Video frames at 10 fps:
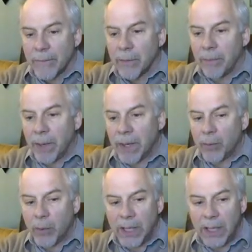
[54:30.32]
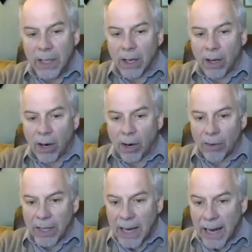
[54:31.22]
But we
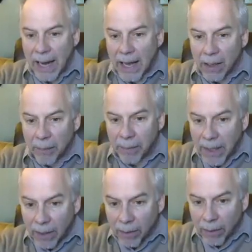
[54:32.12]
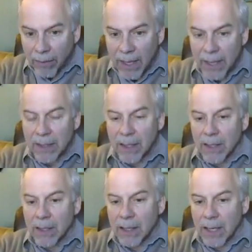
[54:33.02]
already had up here that
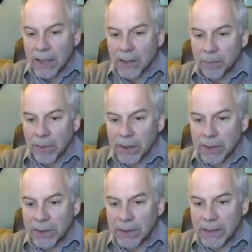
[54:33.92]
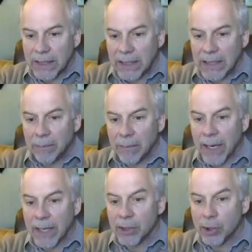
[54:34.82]
S plus T
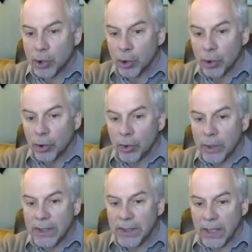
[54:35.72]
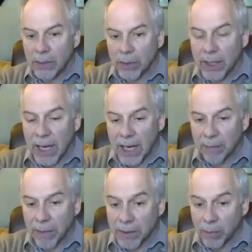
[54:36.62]
minus 2 is equal to K
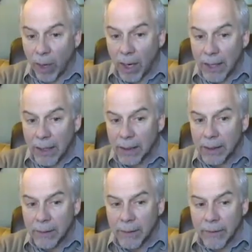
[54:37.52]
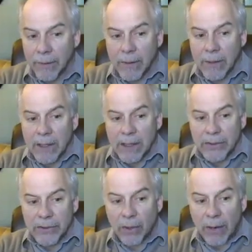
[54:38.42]
plus 1.
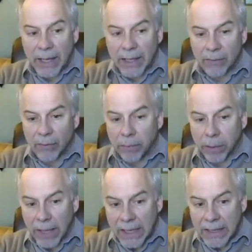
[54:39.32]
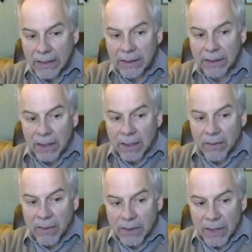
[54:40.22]
So I can replace
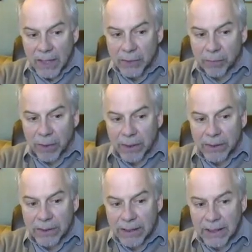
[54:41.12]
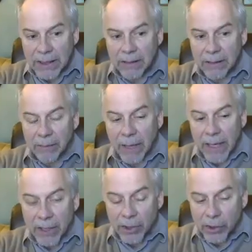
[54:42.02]
this s plus t
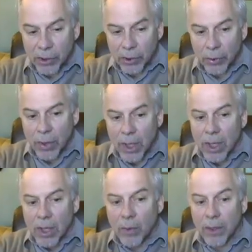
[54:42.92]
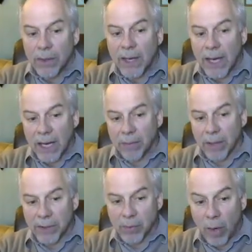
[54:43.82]
minus 2 with k
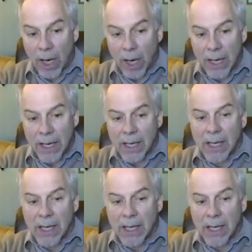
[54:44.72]
plus 1,